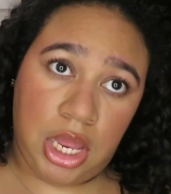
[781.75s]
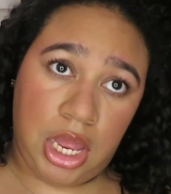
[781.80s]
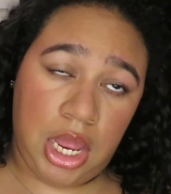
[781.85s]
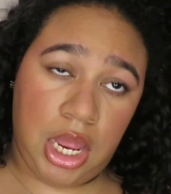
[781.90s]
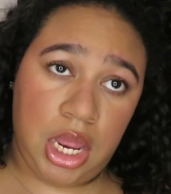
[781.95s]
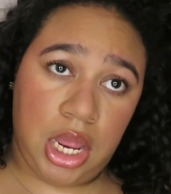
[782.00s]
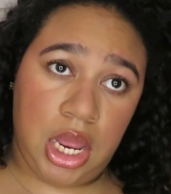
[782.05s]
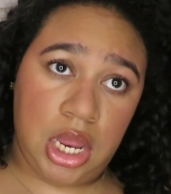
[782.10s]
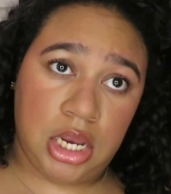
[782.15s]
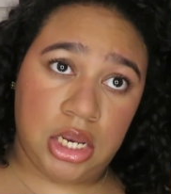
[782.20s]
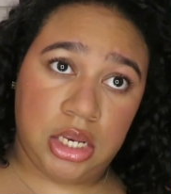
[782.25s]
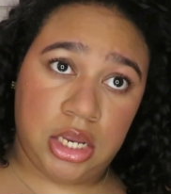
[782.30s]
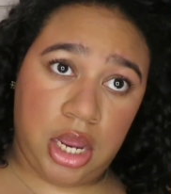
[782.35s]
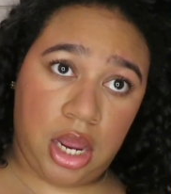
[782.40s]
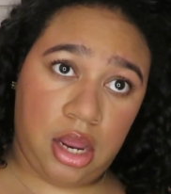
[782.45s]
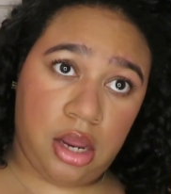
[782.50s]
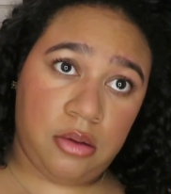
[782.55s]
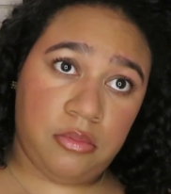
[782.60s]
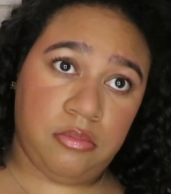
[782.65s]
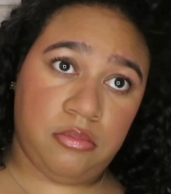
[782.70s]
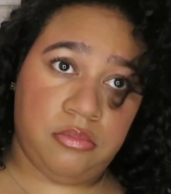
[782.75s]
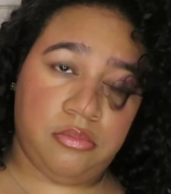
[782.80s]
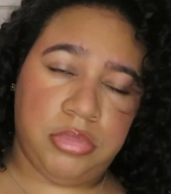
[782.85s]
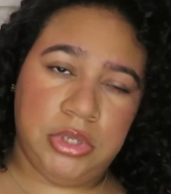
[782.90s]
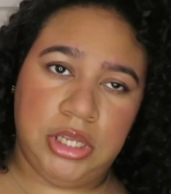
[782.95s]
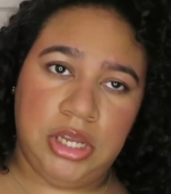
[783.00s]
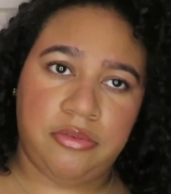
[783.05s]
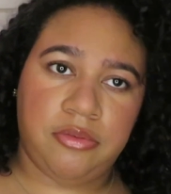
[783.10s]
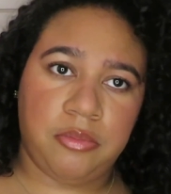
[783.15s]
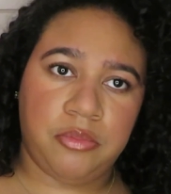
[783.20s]
and I
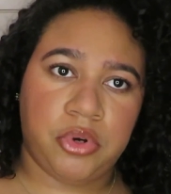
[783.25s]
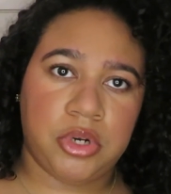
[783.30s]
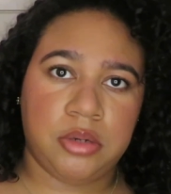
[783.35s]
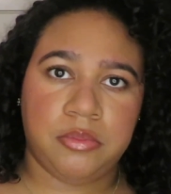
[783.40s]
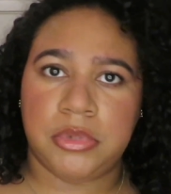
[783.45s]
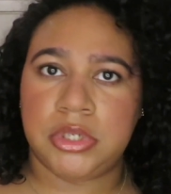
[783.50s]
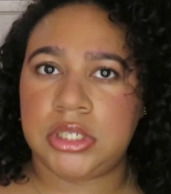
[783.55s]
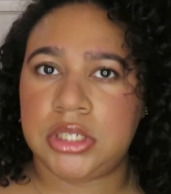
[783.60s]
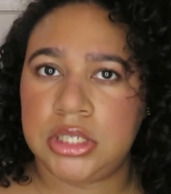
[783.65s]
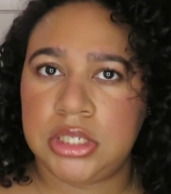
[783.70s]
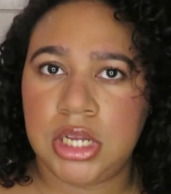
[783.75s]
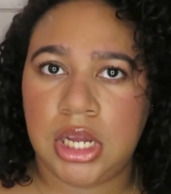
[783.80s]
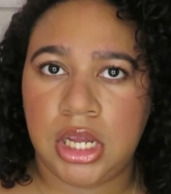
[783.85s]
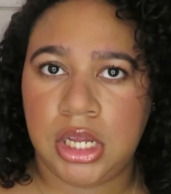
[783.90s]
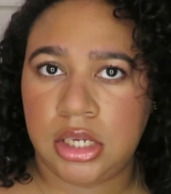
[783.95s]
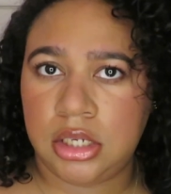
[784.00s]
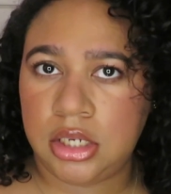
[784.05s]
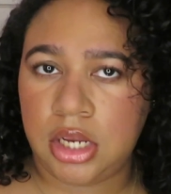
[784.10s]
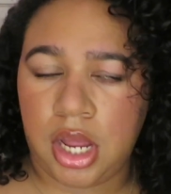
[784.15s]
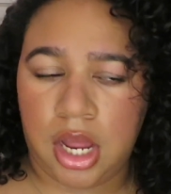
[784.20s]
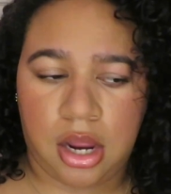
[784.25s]
believe I'm pretty much done.